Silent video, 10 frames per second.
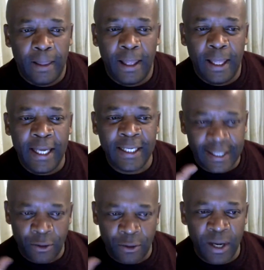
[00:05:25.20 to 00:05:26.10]
it
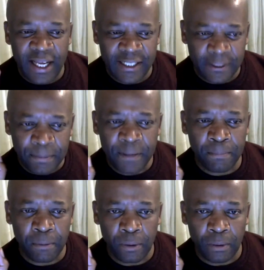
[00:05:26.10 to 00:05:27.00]
requires
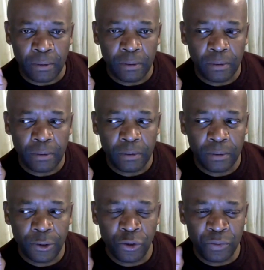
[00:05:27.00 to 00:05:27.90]
people
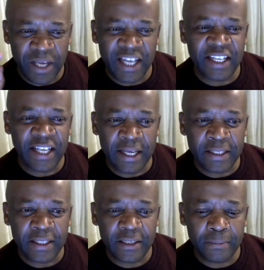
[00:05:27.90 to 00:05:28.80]
to be
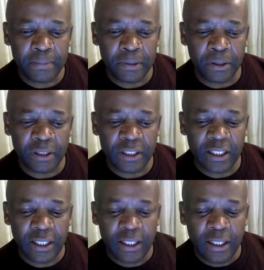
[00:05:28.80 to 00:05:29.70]
engaged,
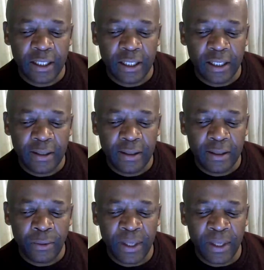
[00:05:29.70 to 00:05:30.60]
because
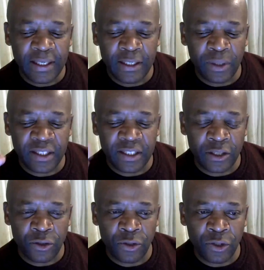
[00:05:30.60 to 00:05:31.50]
when it was
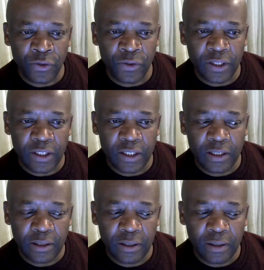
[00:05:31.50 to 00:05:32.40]

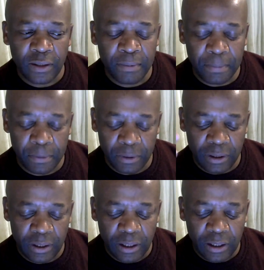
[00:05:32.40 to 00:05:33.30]
introduced, people
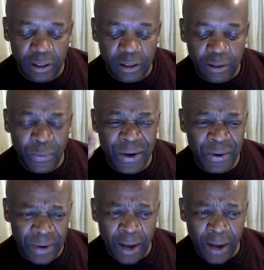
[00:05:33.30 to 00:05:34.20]
were
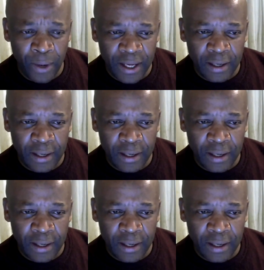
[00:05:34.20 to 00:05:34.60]
not aware